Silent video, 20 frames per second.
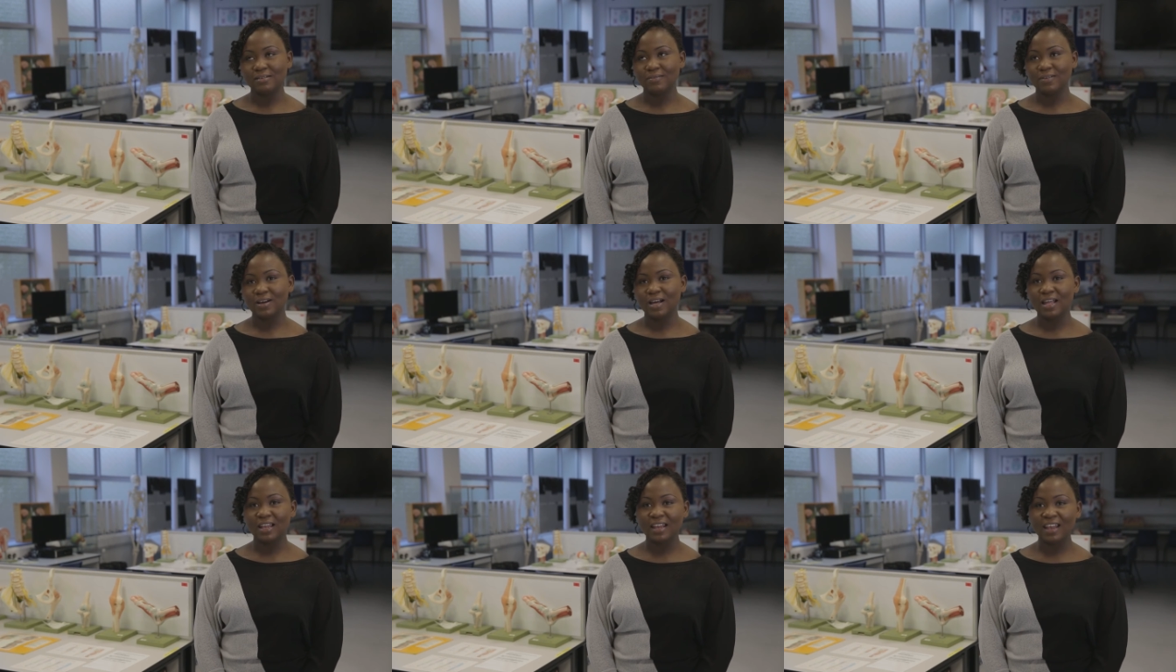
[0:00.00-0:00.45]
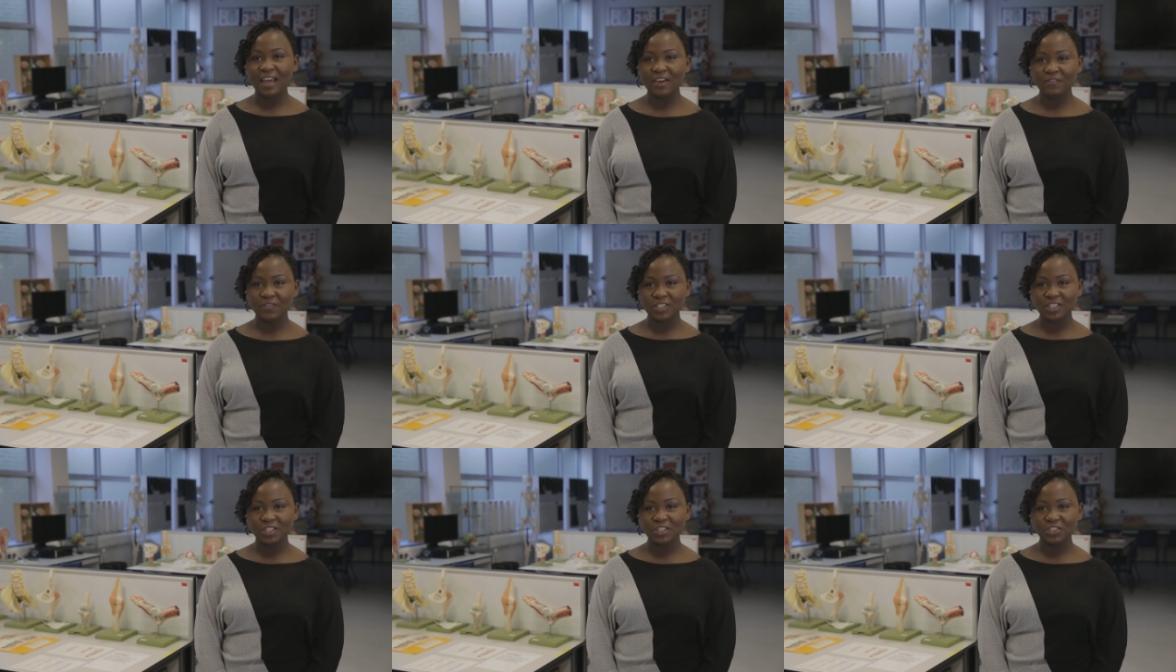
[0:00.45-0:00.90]
Well,
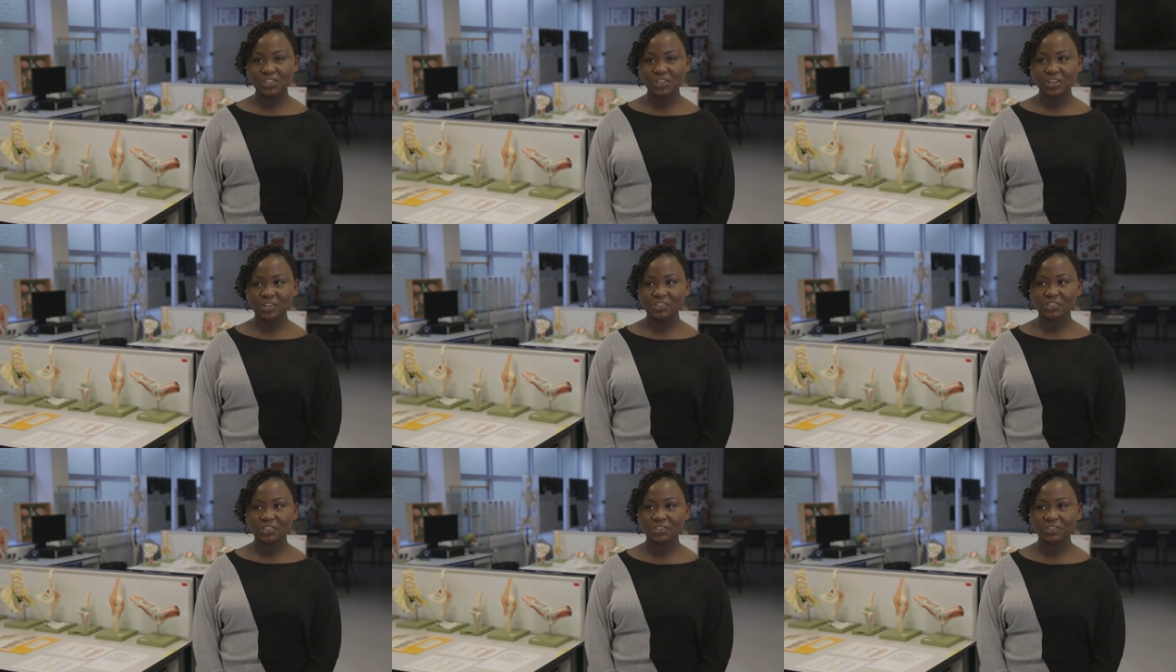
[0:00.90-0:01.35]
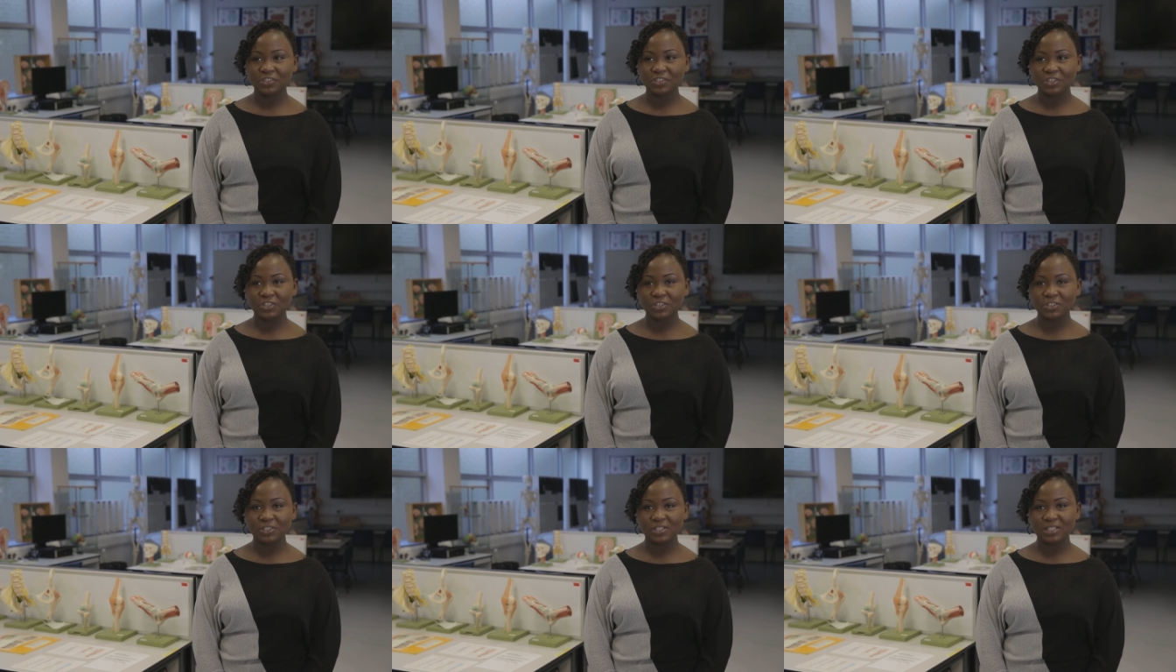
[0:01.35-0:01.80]
life as an international
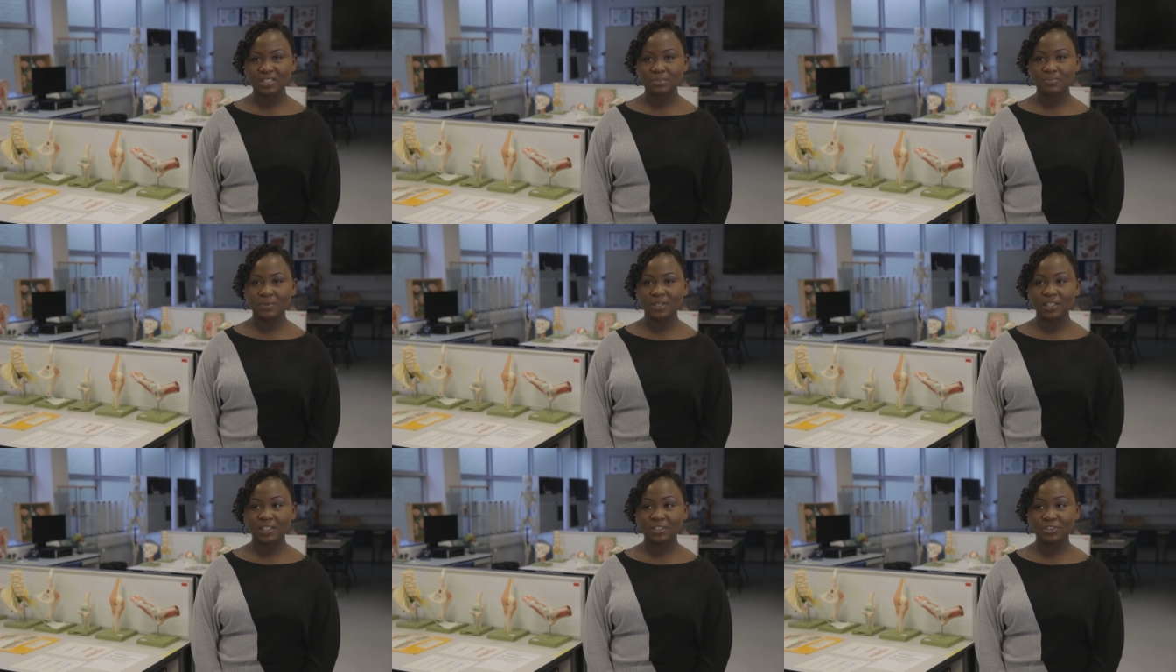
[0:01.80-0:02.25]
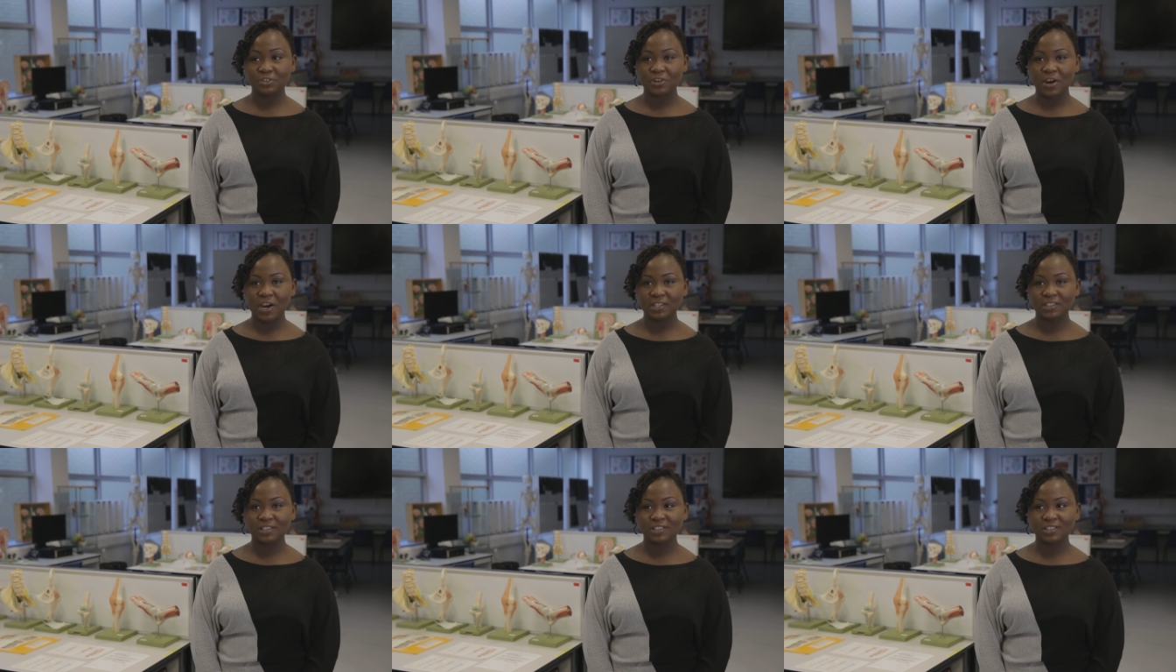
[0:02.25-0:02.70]
student has been
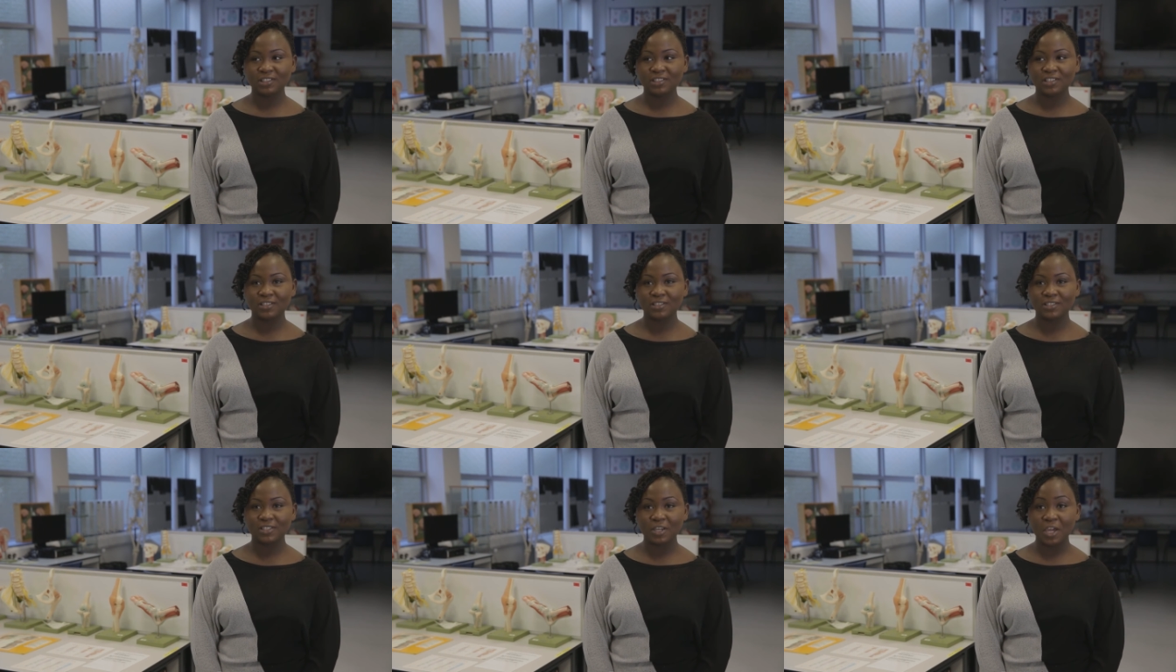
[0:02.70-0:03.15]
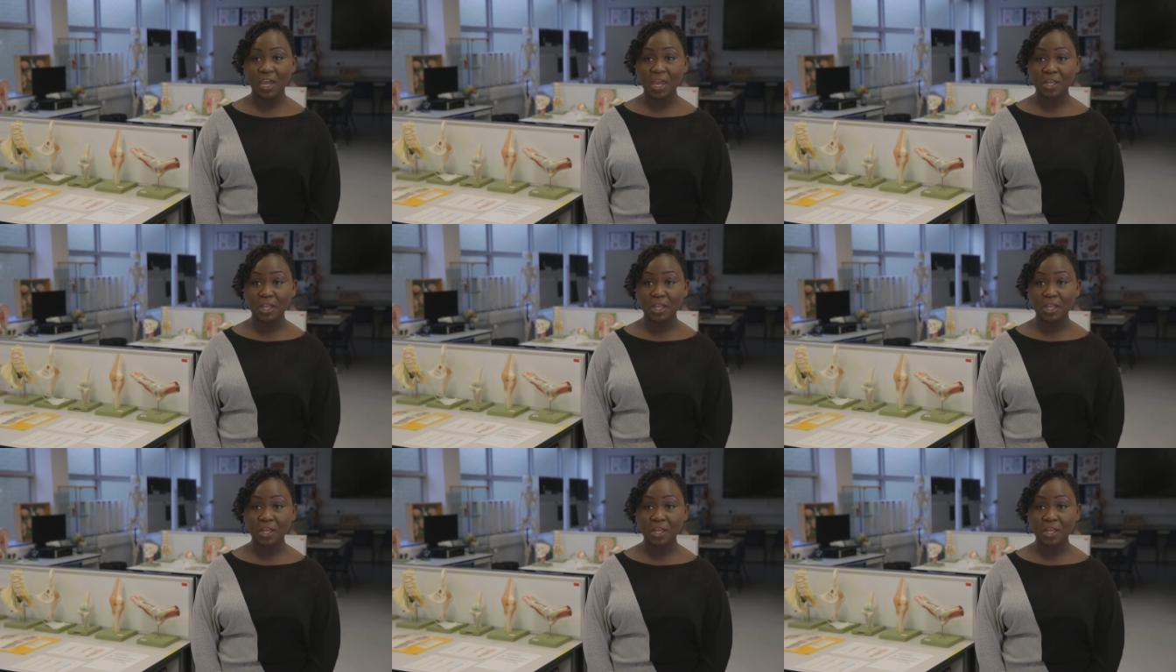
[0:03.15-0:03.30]
interesting because you